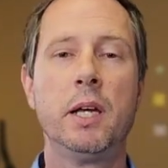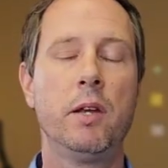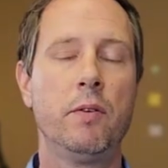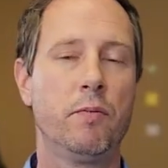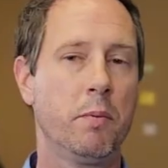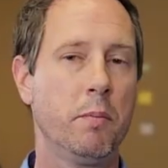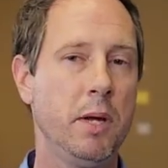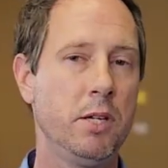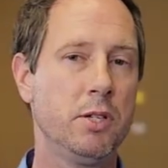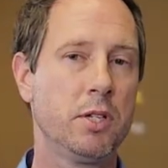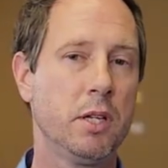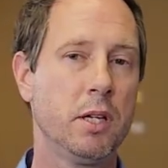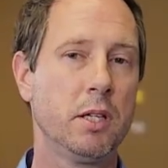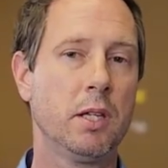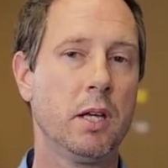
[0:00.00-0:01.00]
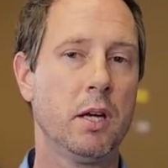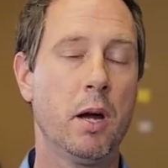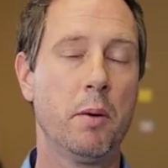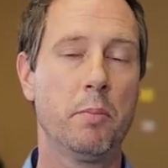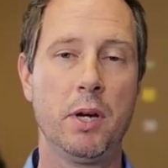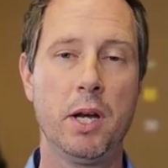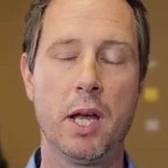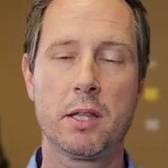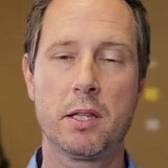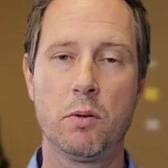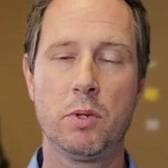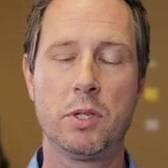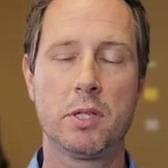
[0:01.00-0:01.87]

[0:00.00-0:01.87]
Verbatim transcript: information at the upper neck that we